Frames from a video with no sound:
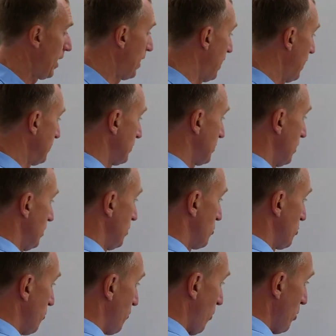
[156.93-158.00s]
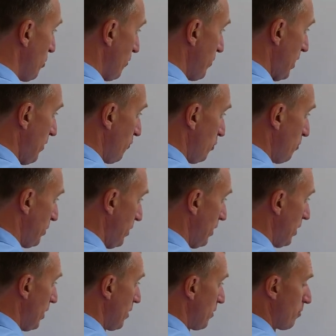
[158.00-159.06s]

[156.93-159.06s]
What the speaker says: And so one of them would be